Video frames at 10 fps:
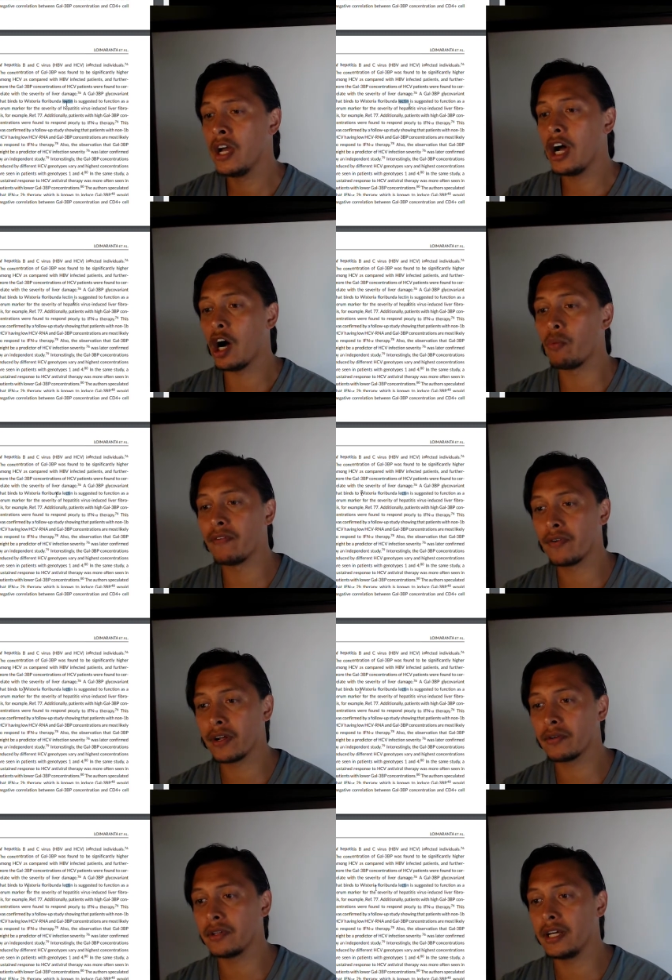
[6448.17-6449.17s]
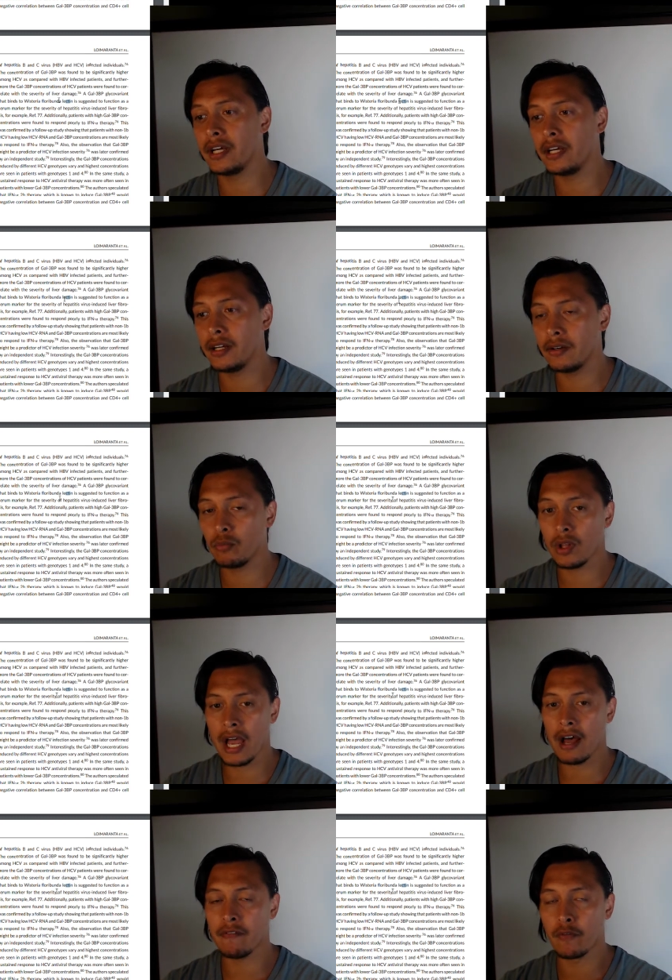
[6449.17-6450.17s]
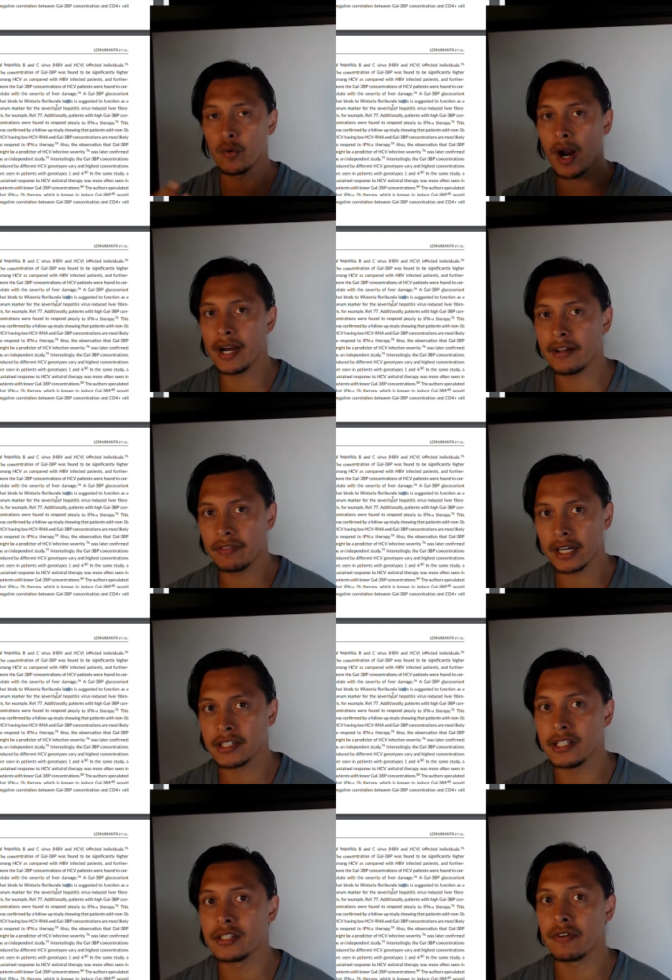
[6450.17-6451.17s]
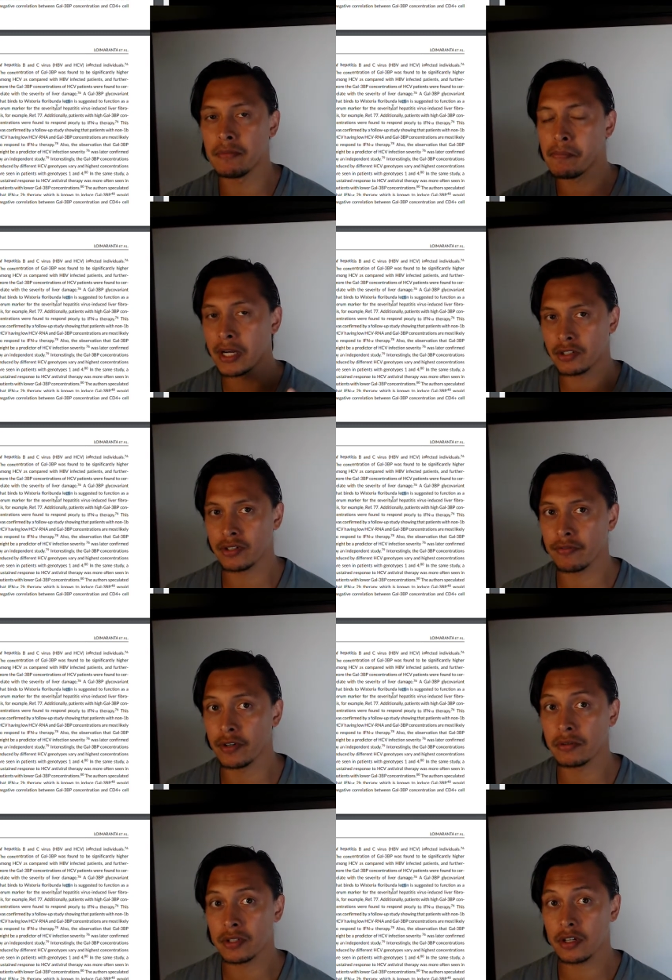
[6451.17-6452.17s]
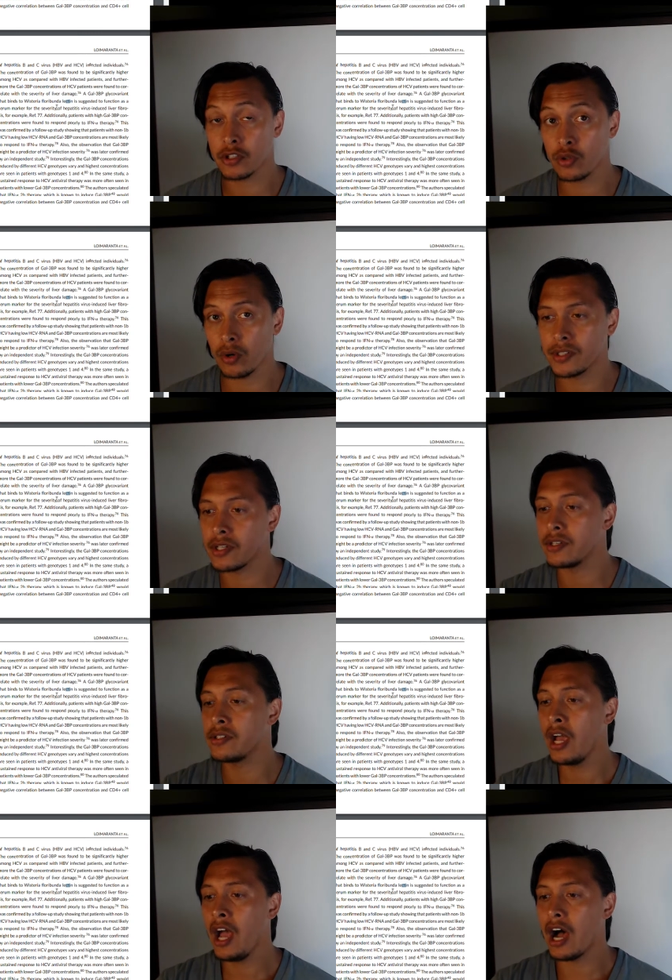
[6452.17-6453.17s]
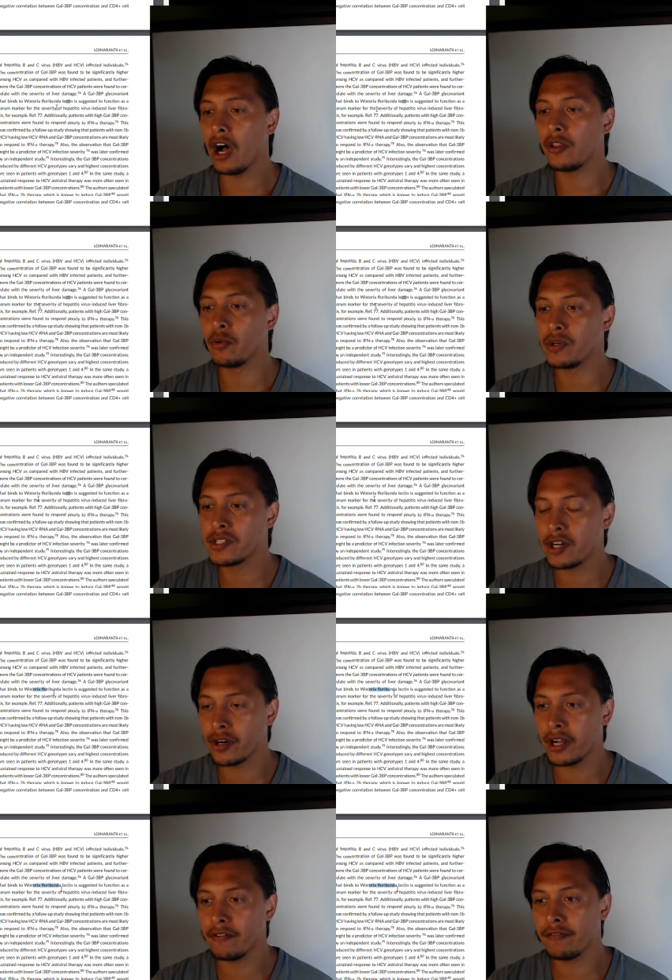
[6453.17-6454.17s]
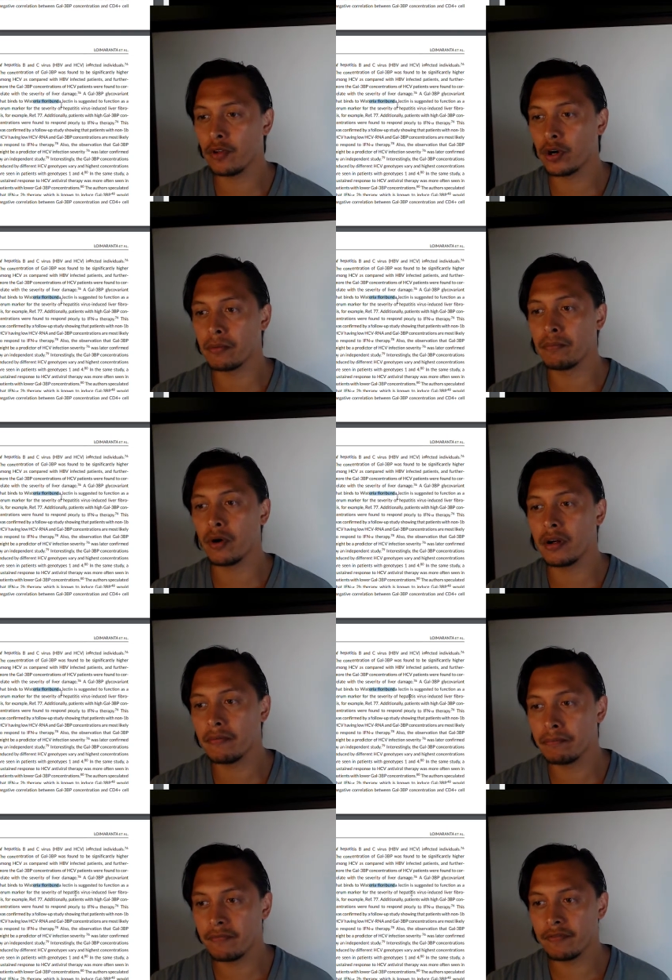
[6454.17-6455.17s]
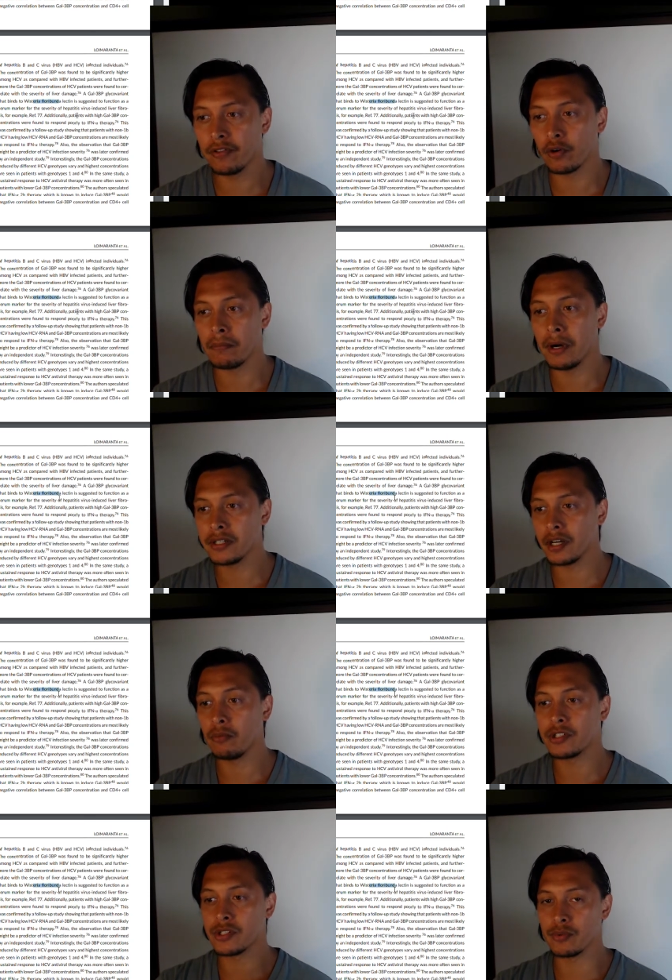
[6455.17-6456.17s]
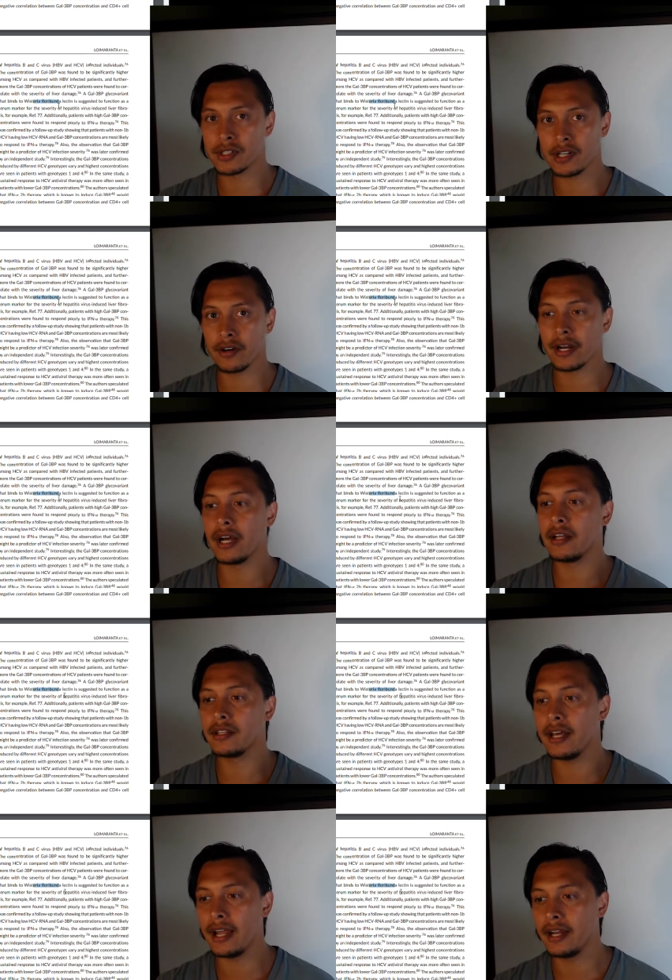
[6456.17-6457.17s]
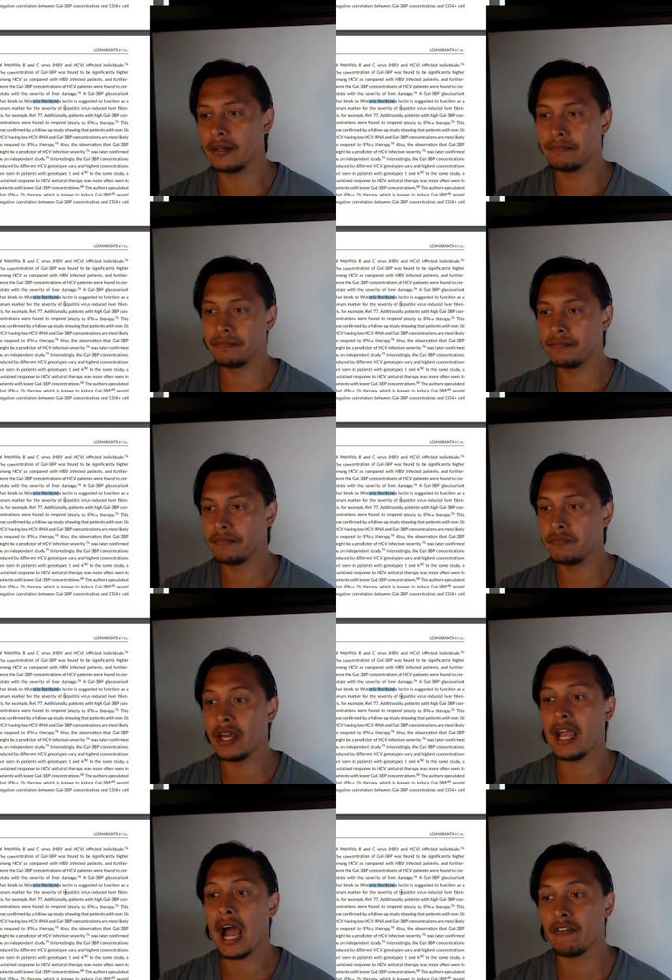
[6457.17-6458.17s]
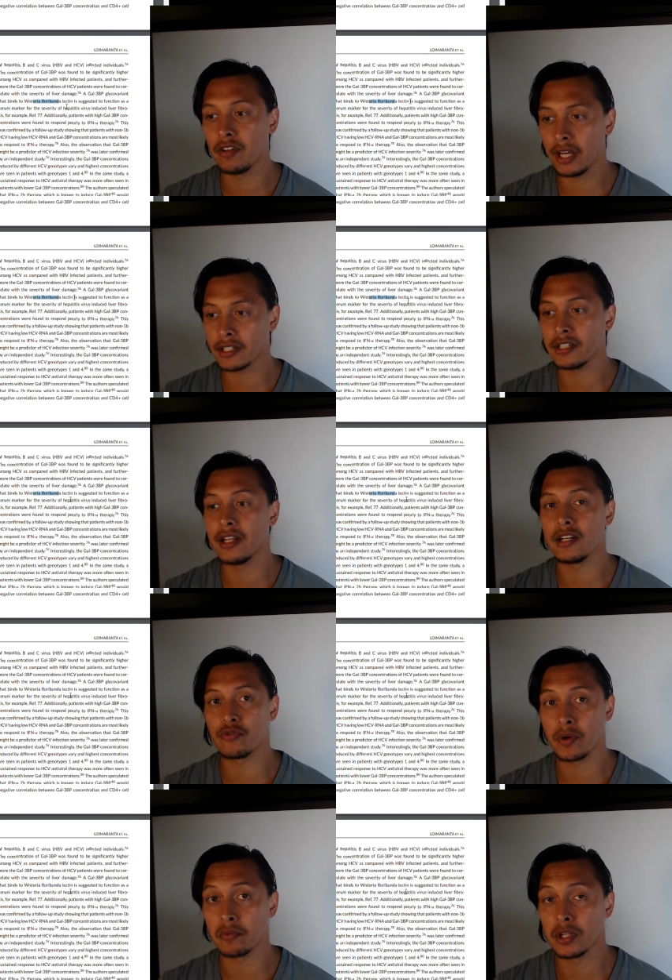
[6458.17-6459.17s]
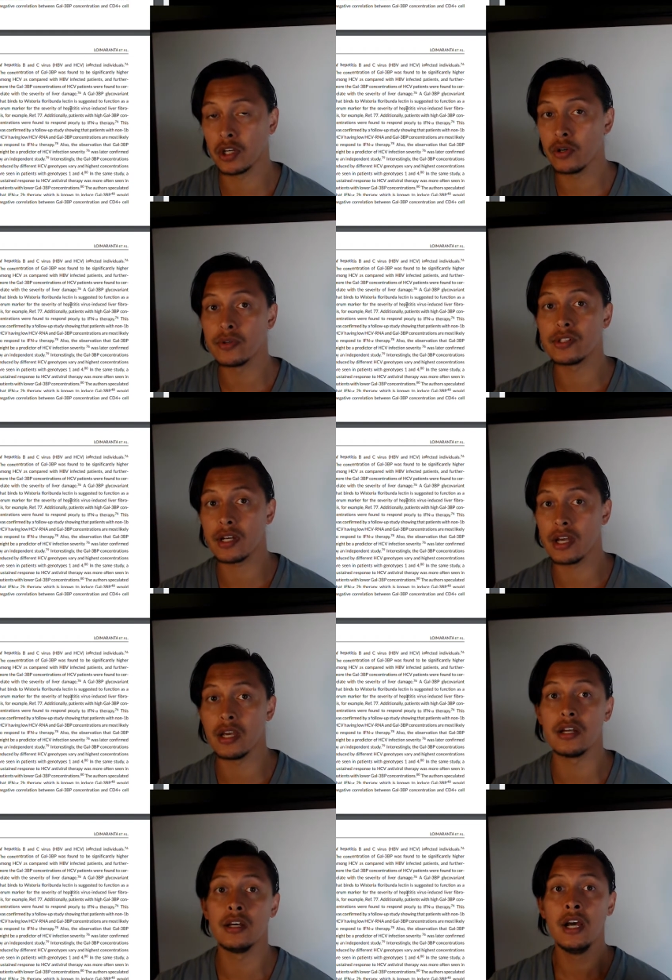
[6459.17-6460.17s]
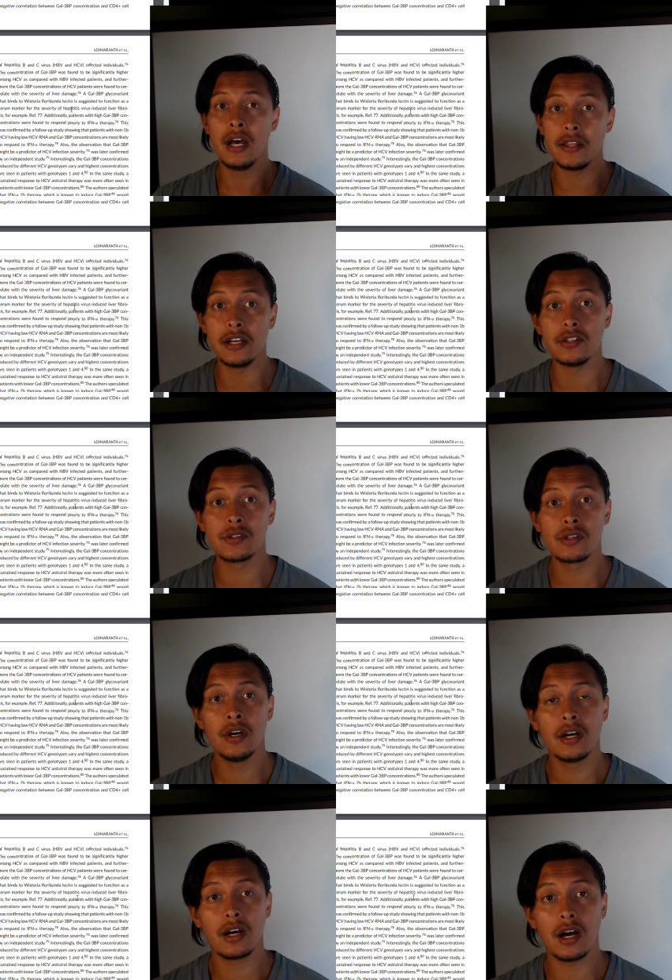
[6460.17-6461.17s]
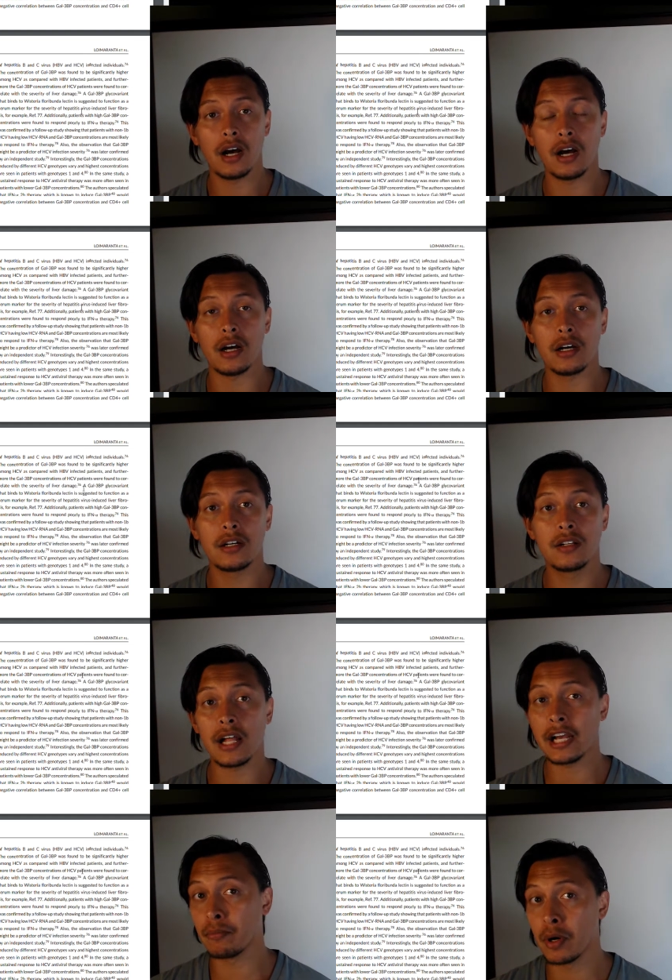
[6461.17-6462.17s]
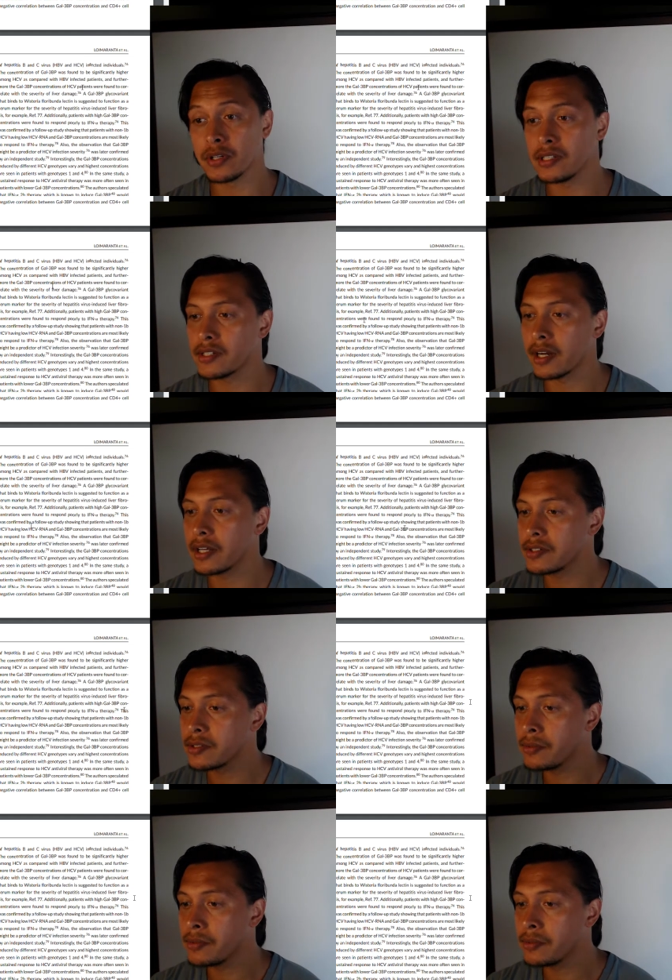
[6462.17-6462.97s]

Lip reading: We frequently will have a variety of lectins from a bunch of different sources. The Wisteria floribunda, which is Wisteria, they have a lectin that is frequently used in these glycoprotein studies.